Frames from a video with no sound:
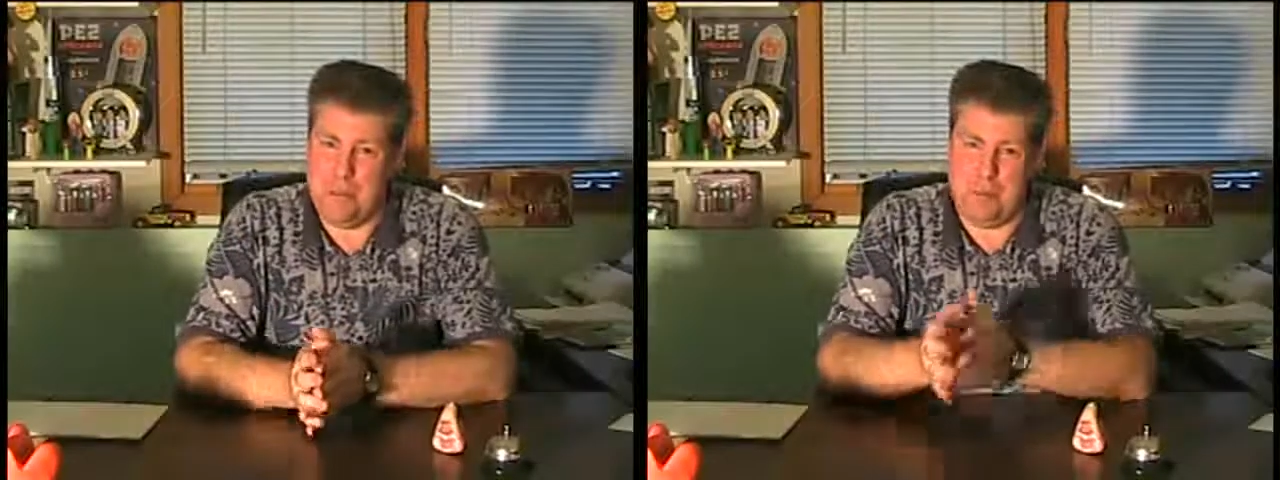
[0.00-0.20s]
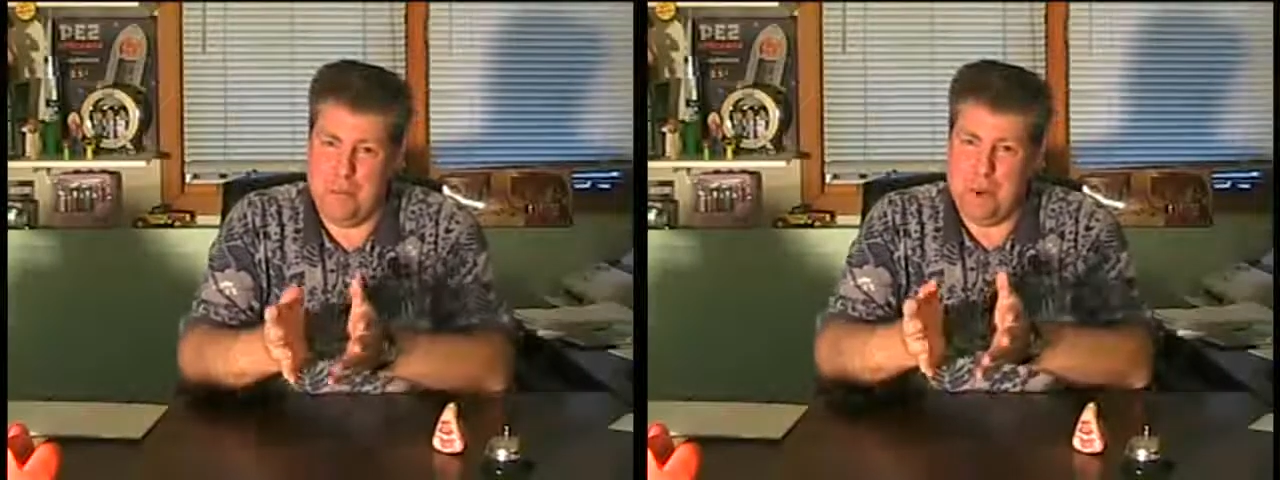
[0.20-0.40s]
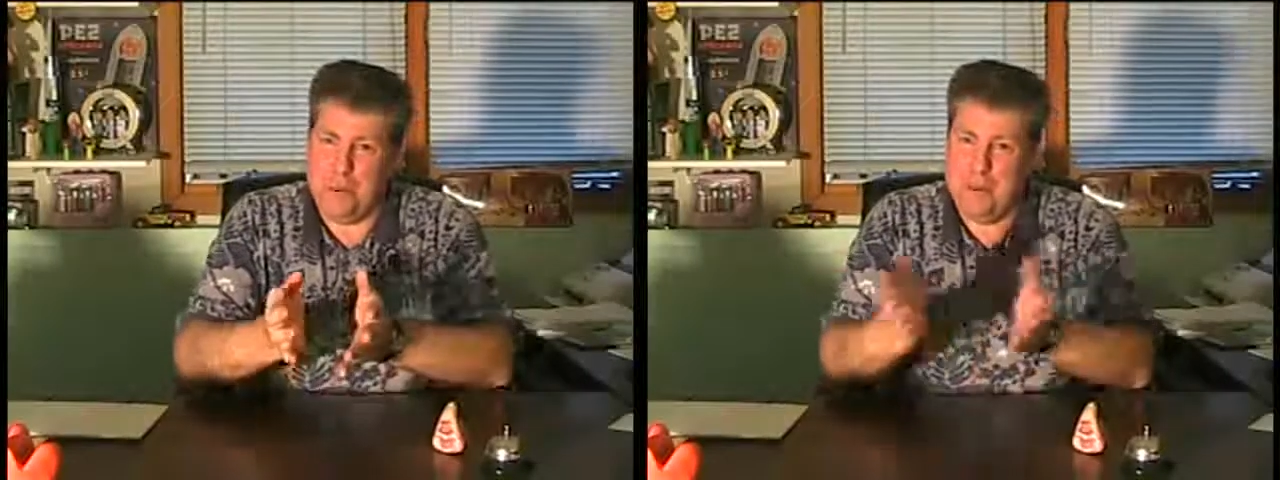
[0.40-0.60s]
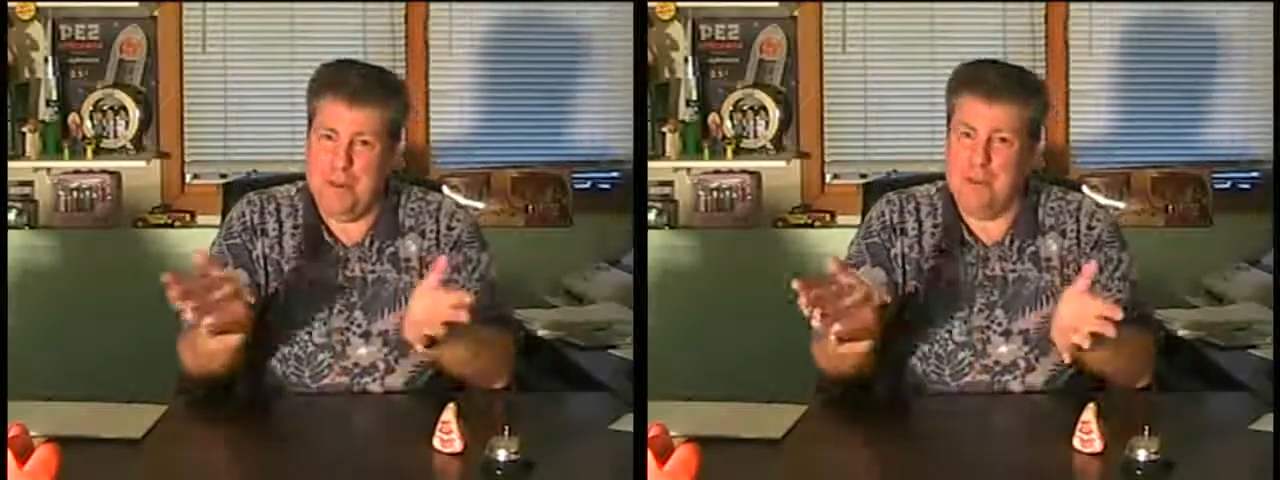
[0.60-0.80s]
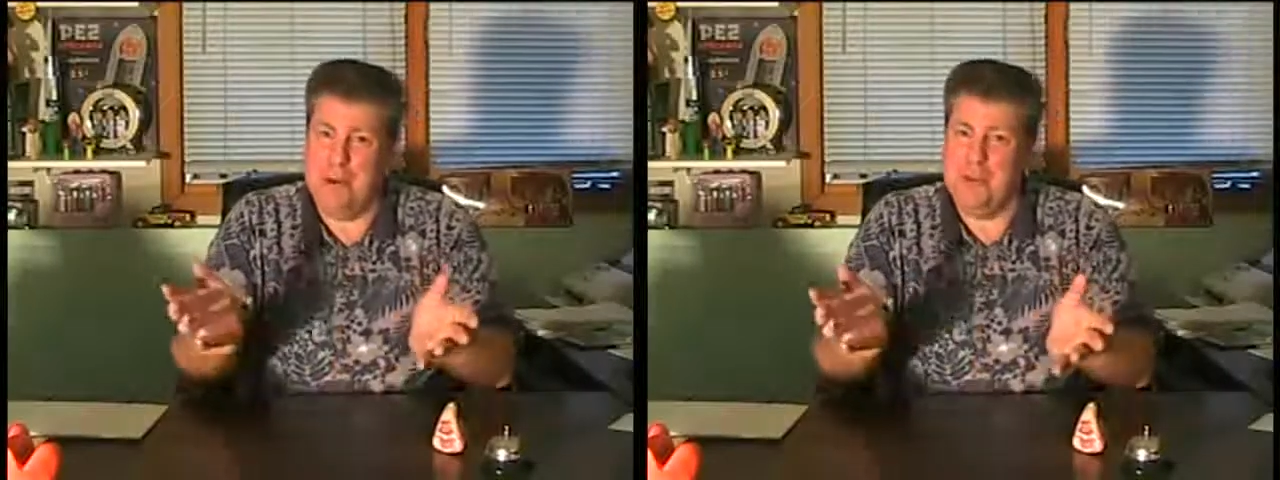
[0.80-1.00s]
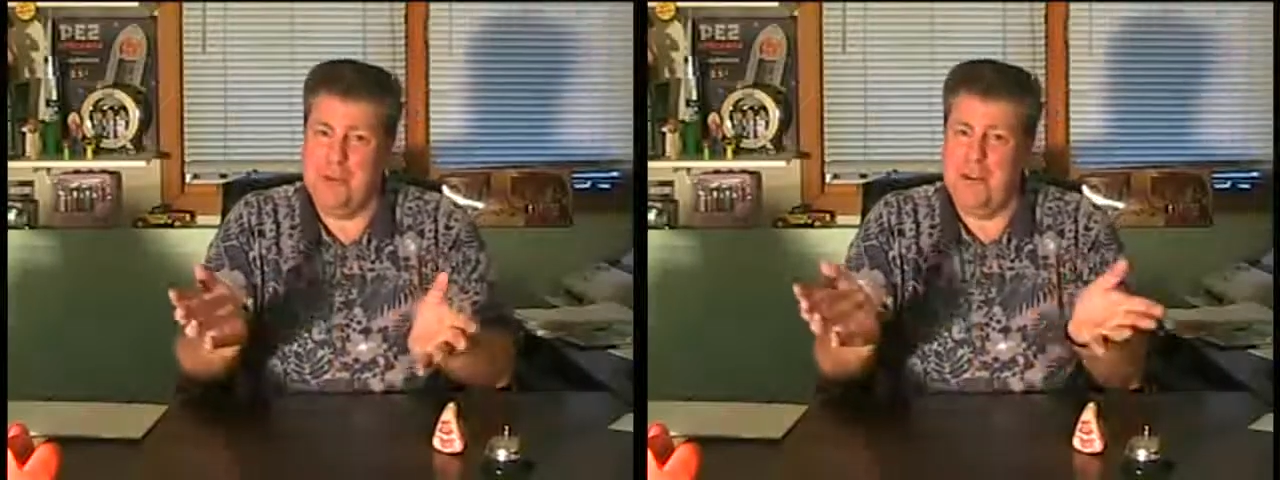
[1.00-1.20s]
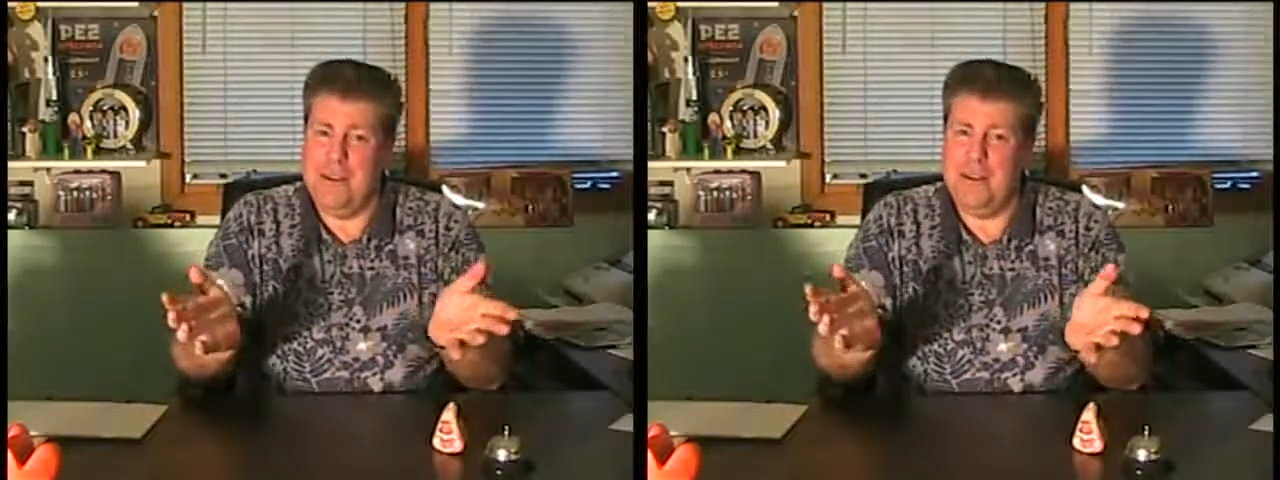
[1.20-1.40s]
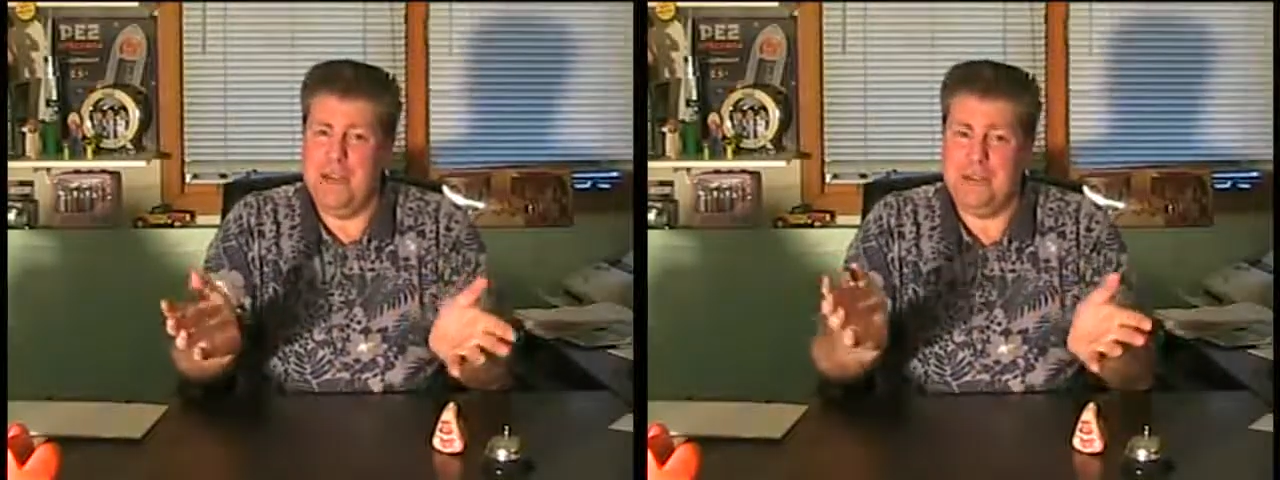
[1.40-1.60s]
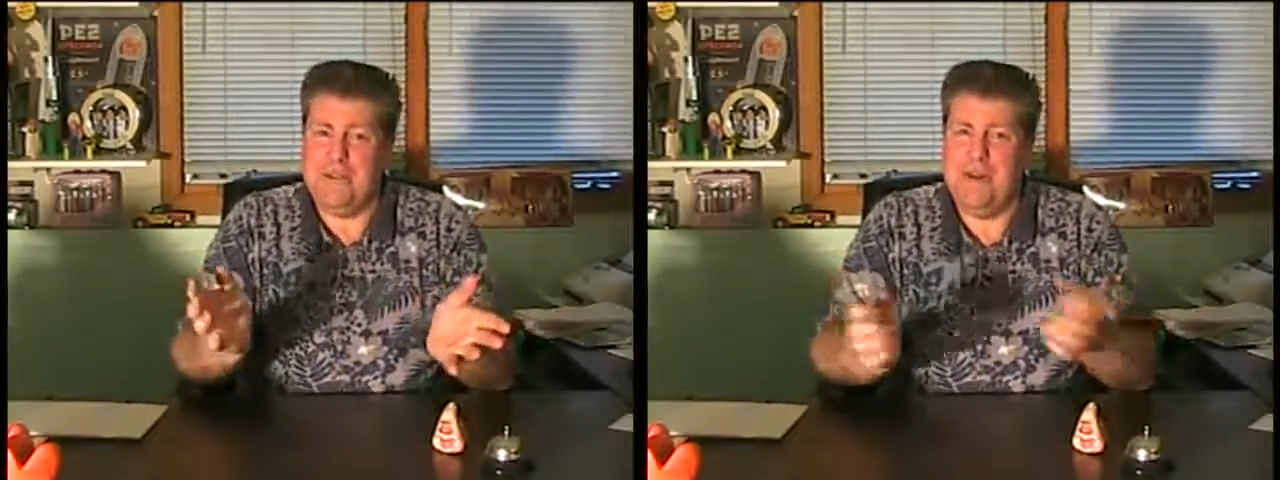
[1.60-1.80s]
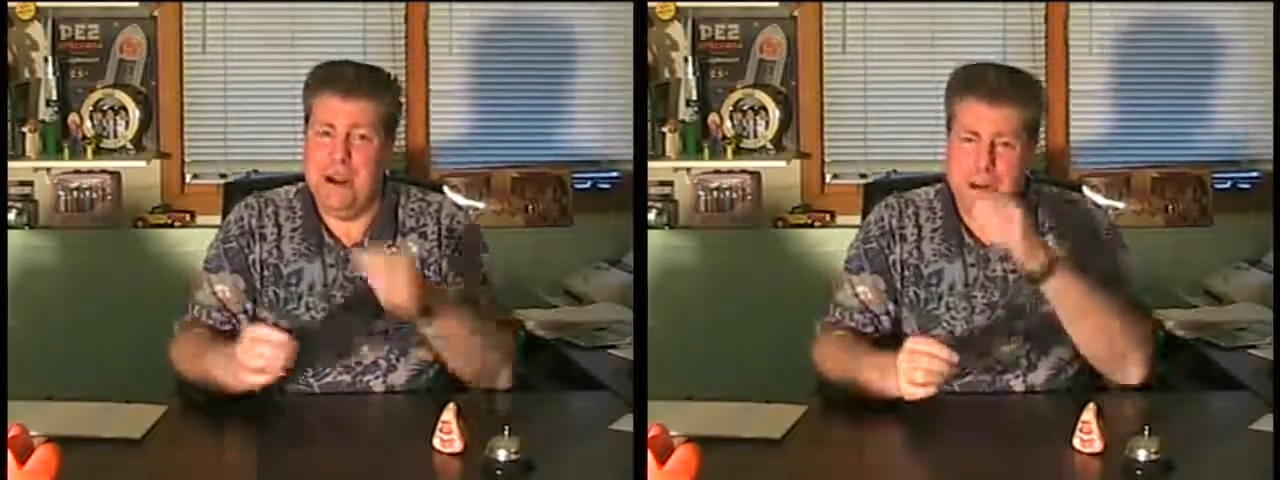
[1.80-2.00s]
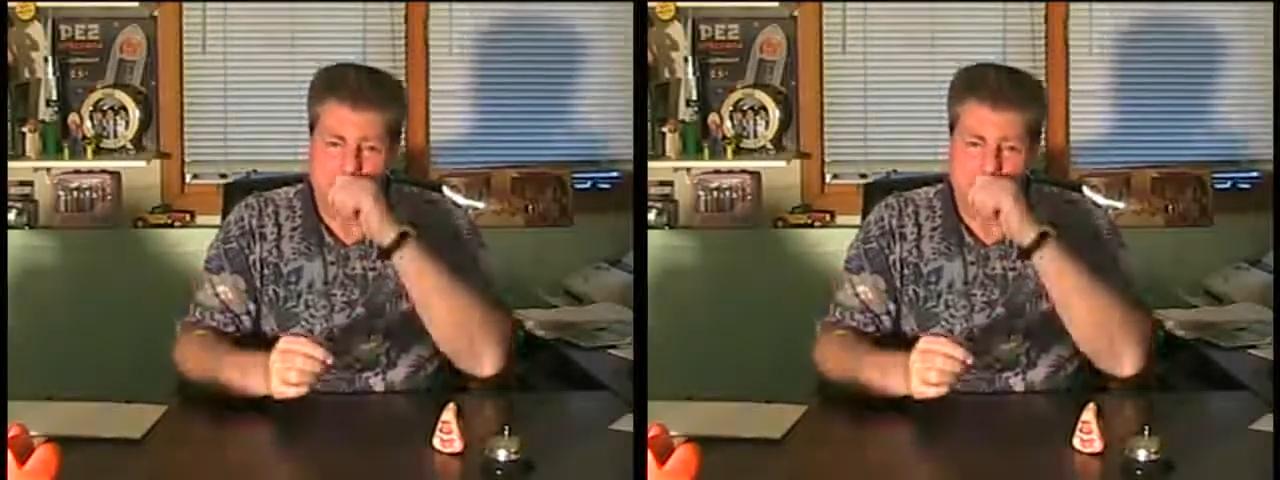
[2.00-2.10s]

but for most of you in most of your areas, that's fine.